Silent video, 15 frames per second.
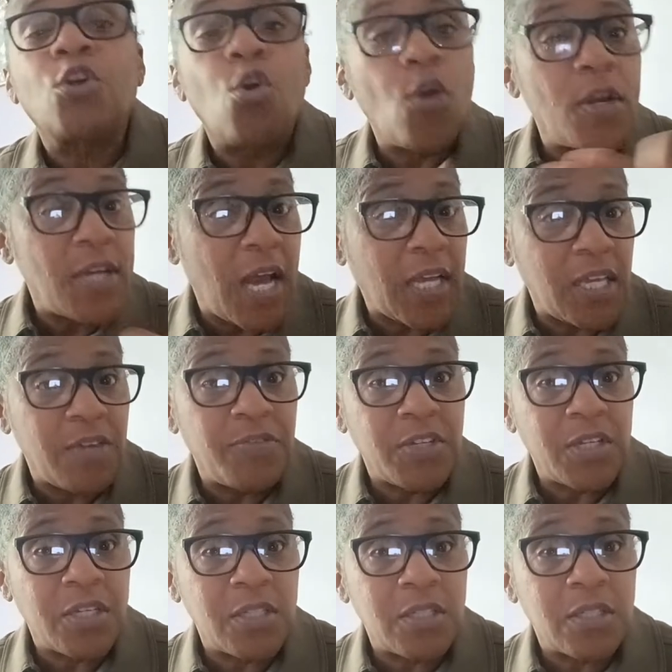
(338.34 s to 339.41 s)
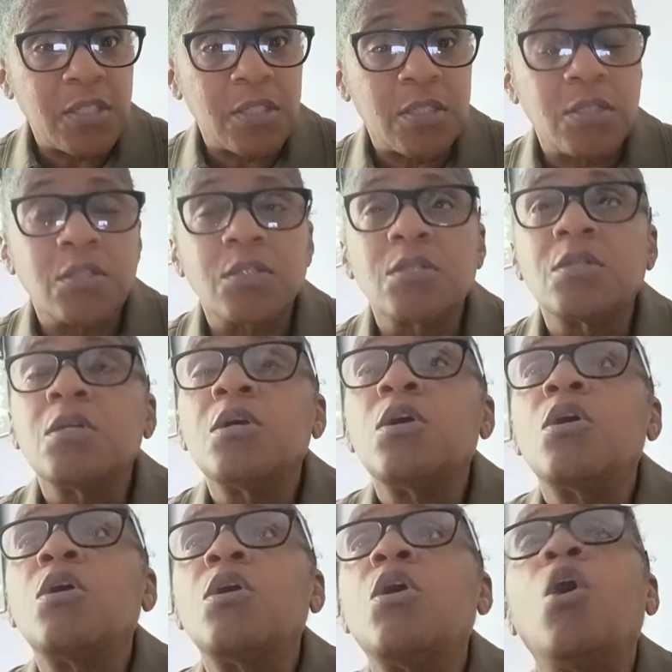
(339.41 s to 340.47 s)
or not given us
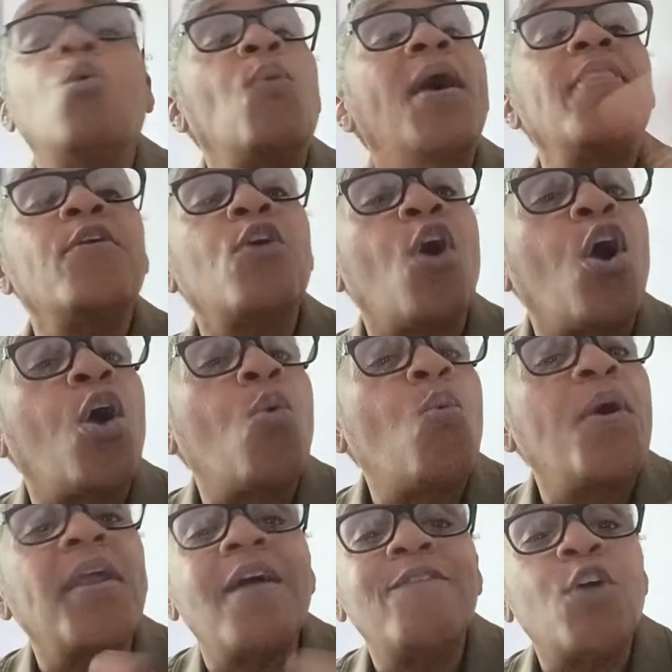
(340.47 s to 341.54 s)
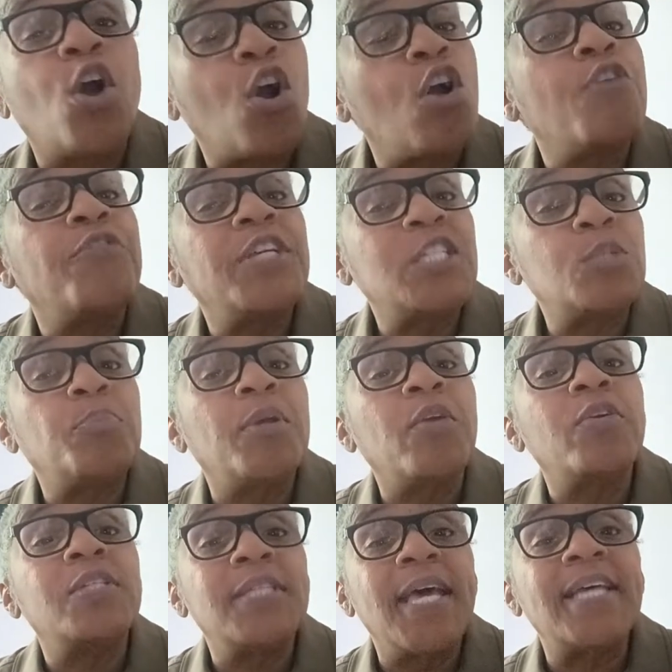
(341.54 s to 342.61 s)
or whether or whatever our earth
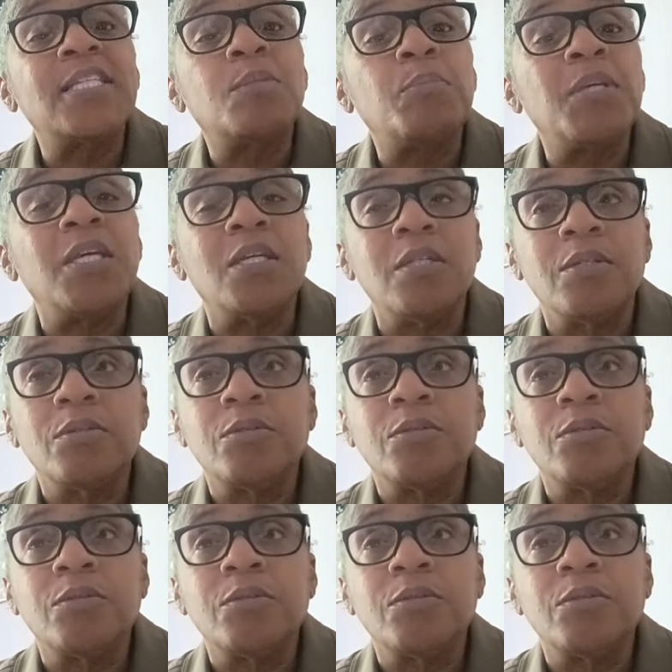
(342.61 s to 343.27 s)
experience has been